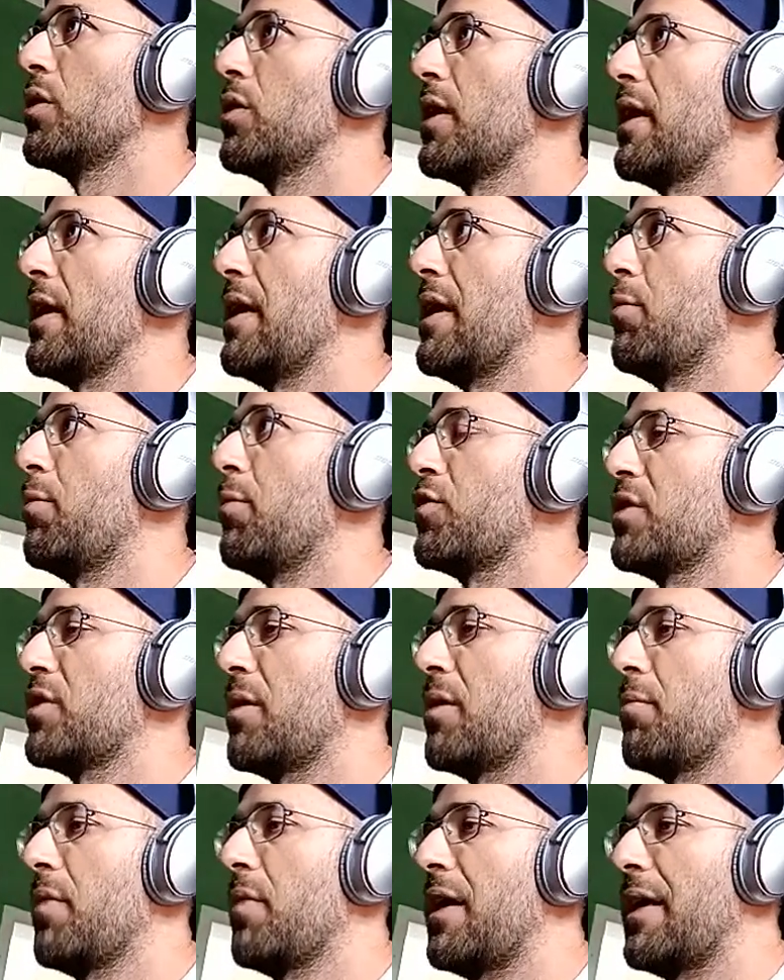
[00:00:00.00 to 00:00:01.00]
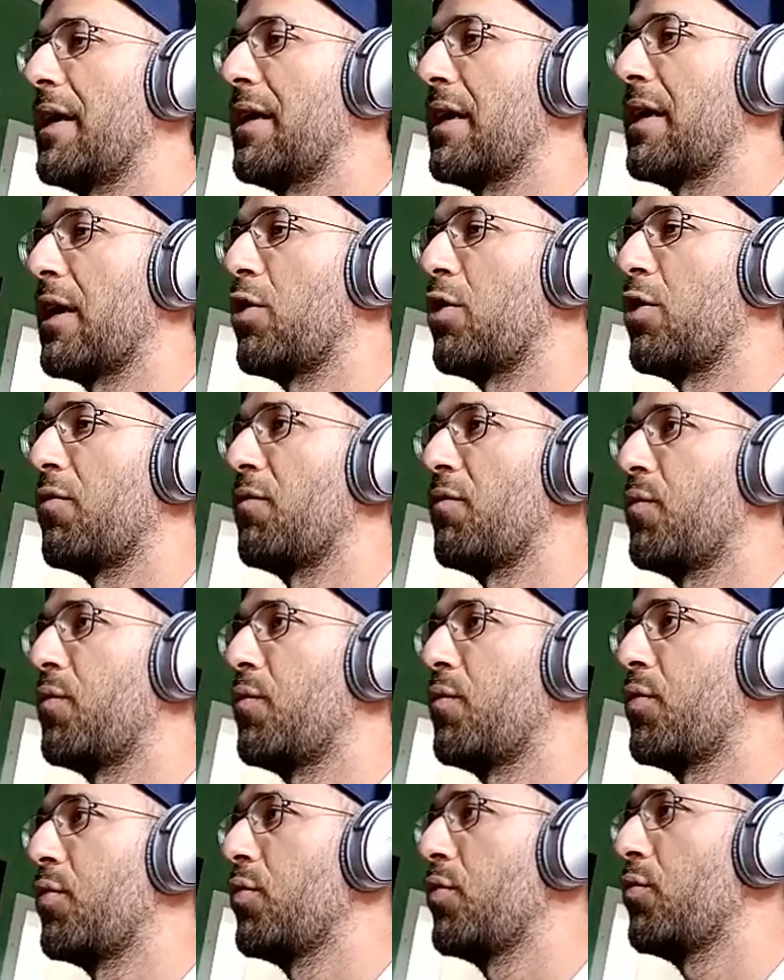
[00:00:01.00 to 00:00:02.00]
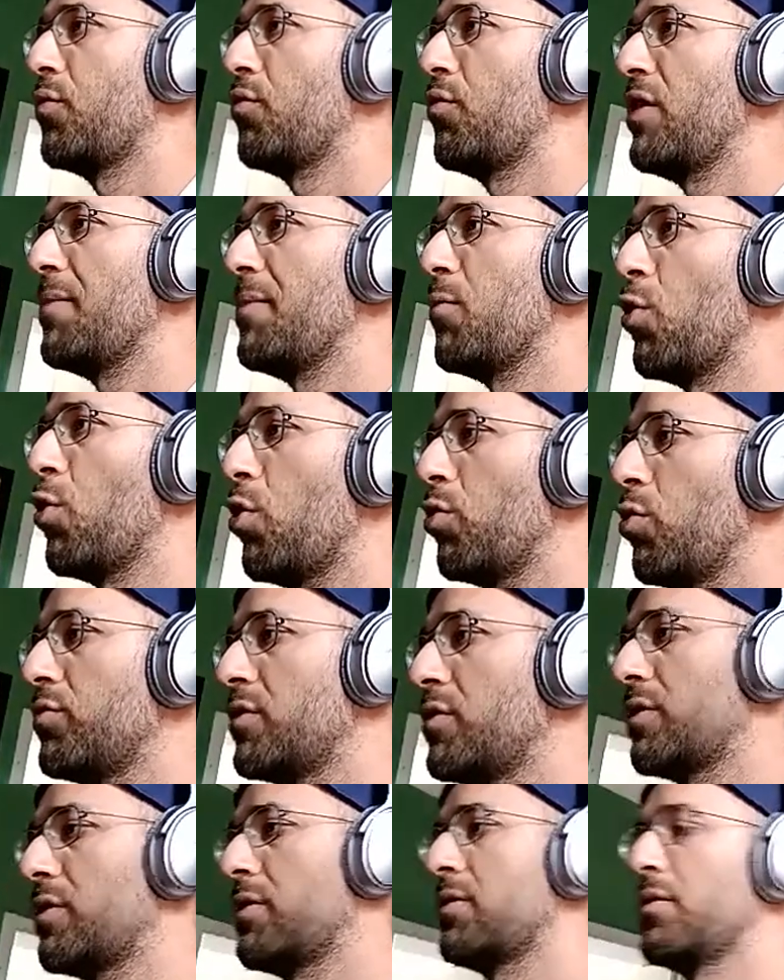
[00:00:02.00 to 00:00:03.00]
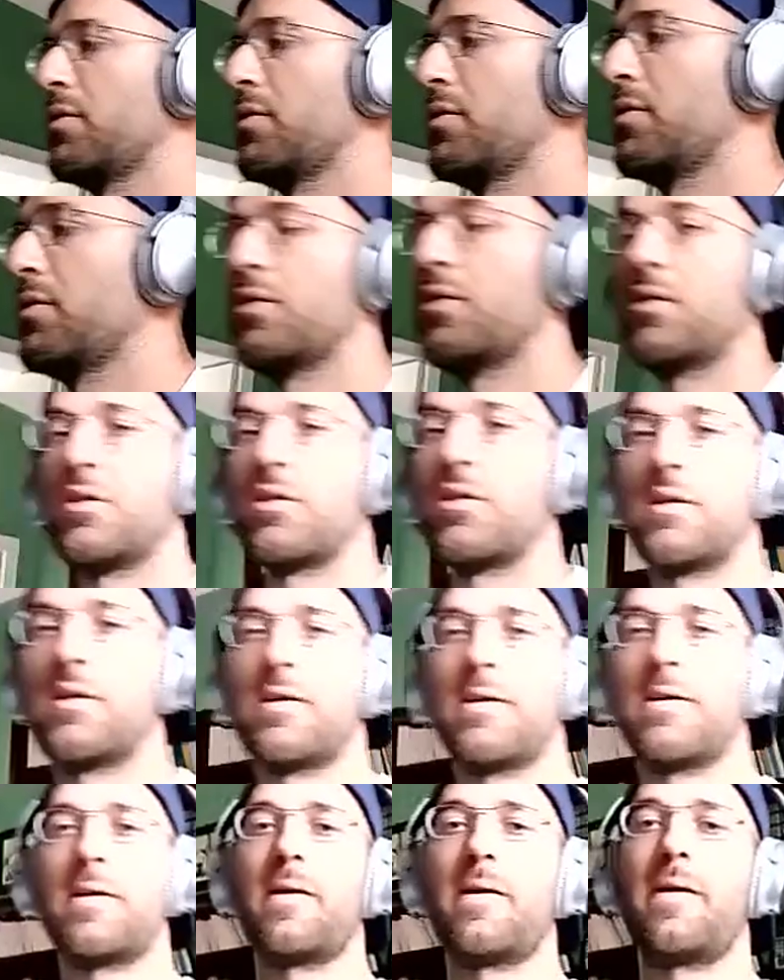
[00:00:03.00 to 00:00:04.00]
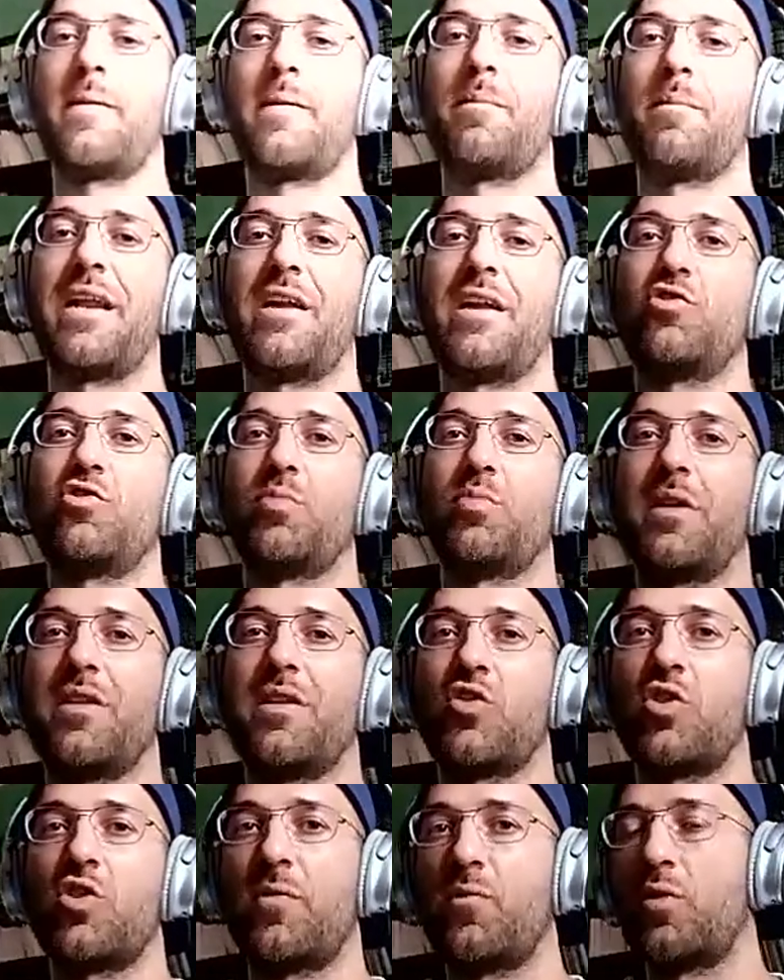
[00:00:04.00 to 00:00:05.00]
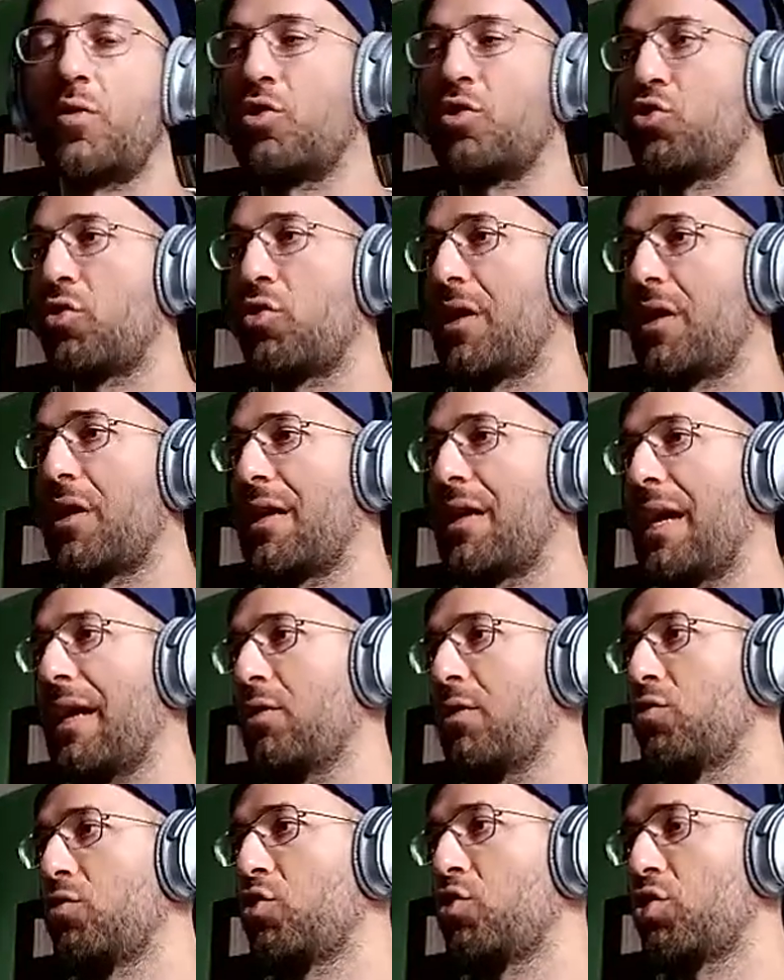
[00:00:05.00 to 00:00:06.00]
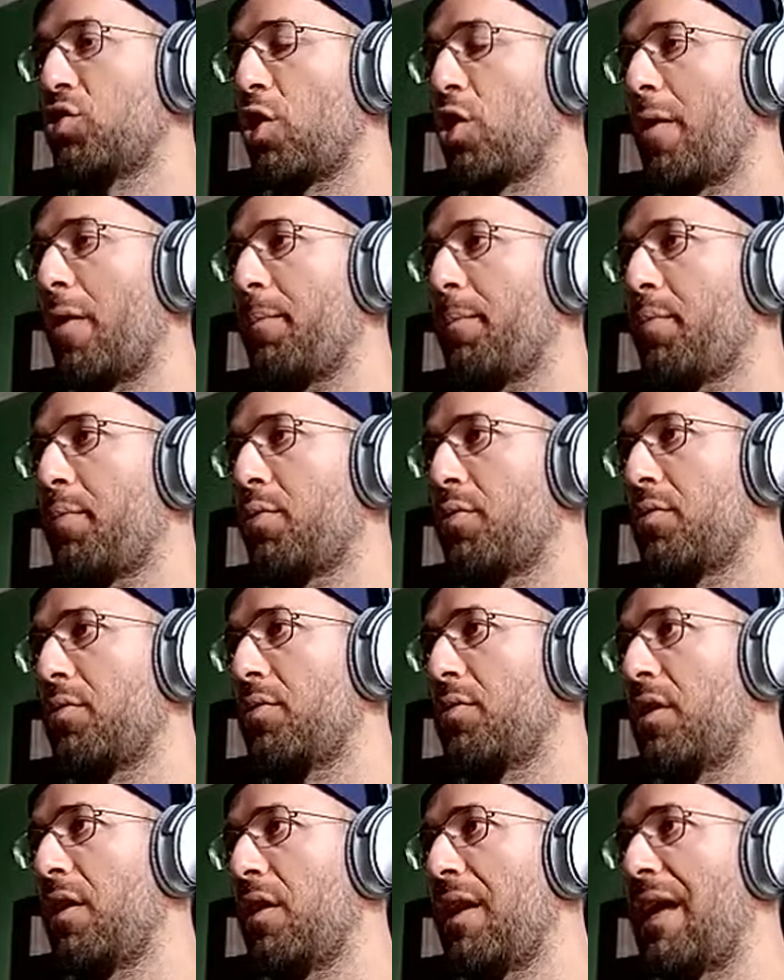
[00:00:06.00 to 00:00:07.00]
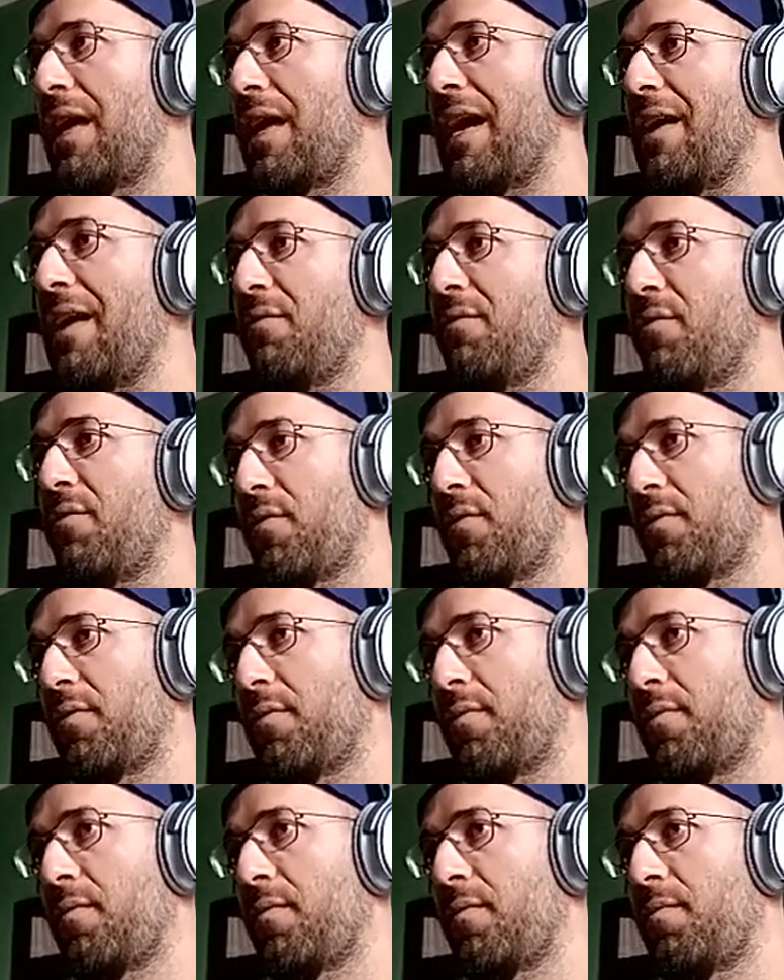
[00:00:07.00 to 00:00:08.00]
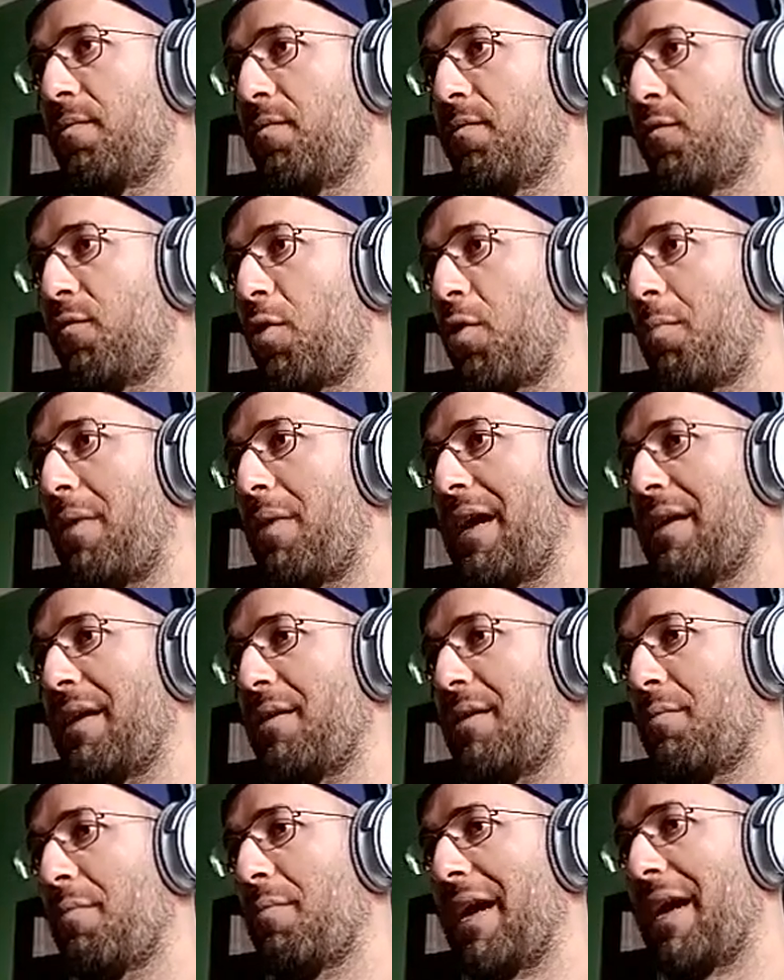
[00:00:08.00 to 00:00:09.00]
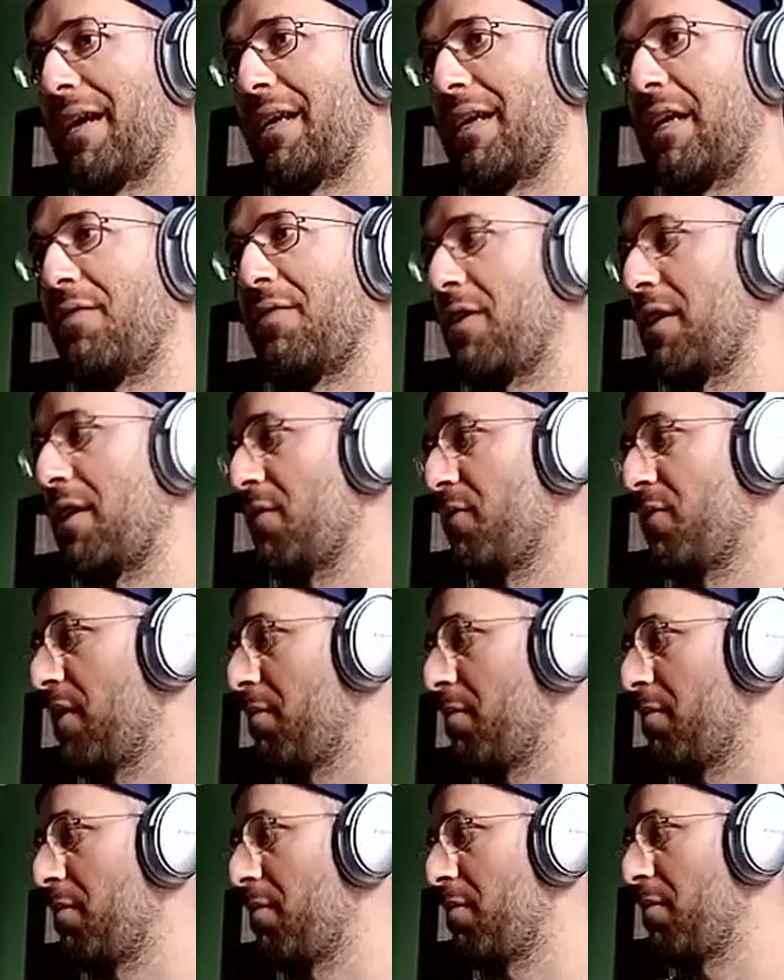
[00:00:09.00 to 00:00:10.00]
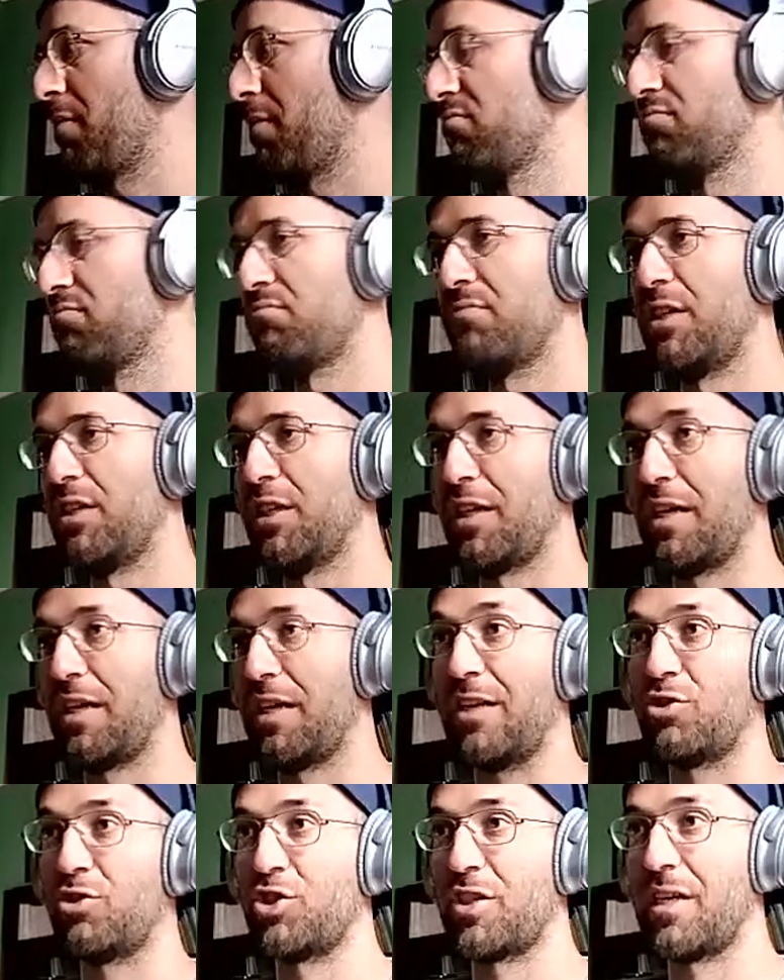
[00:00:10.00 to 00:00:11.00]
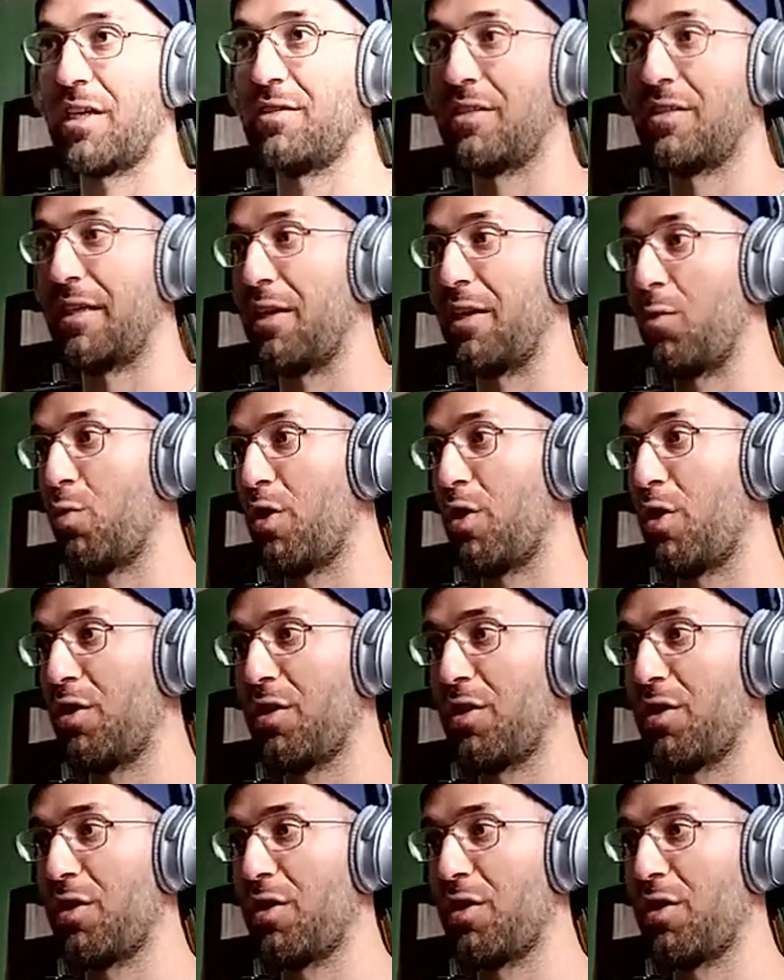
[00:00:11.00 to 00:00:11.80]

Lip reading: enable some like kind of remote management software so that I could stop the live from my Mac, even if I'm in the countryside taking a walk.